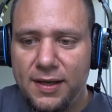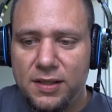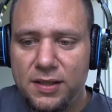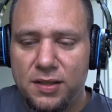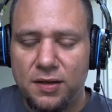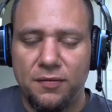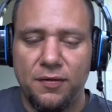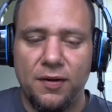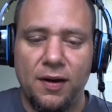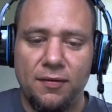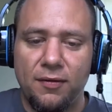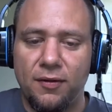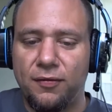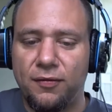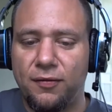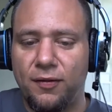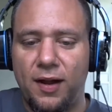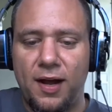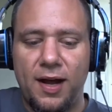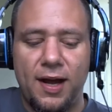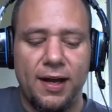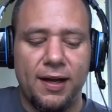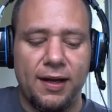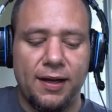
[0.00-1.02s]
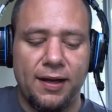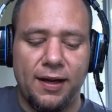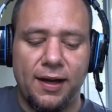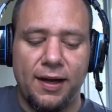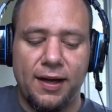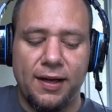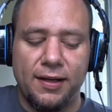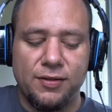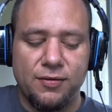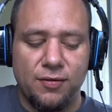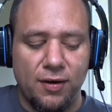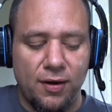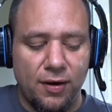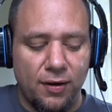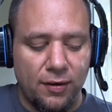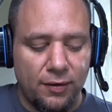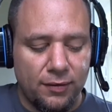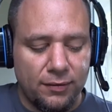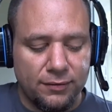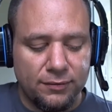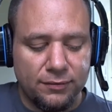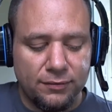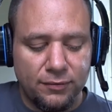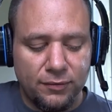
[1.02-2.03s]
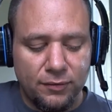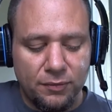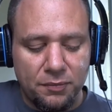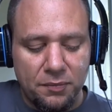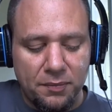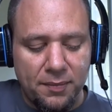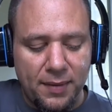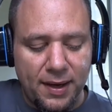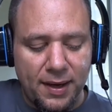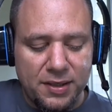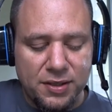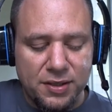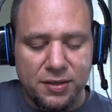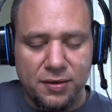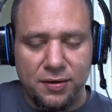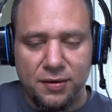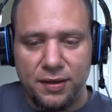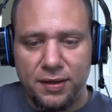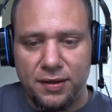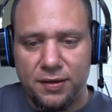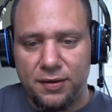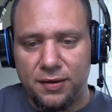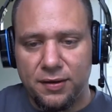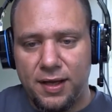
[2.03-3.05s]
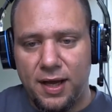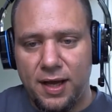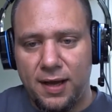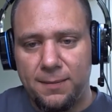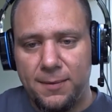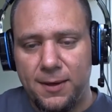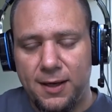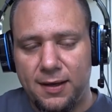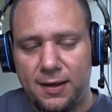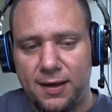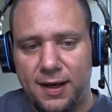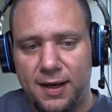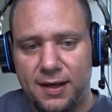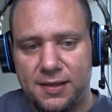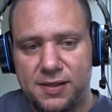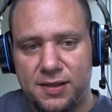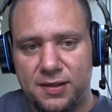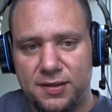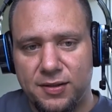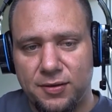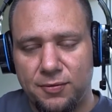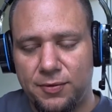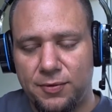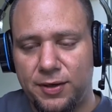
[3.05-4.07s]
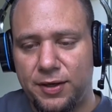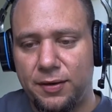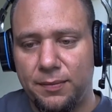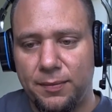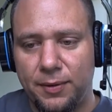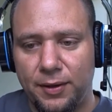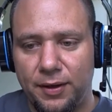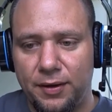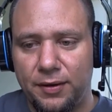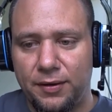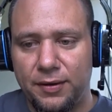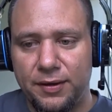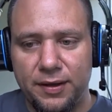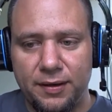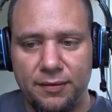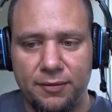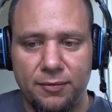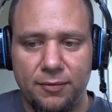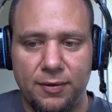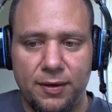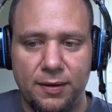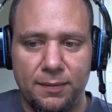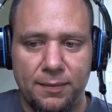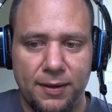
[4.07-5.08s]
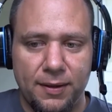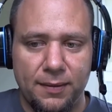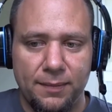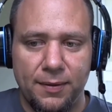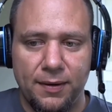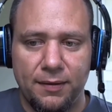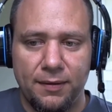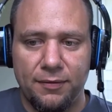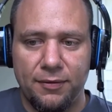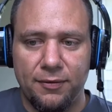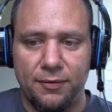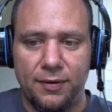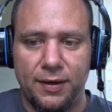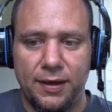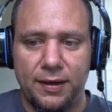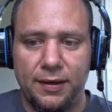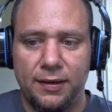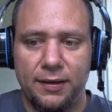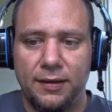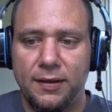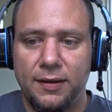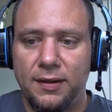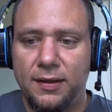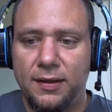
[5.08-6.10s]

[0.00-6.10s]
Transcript: So if you're ever flying a drone, make sure that your KP index is three or below. You never want to be above three.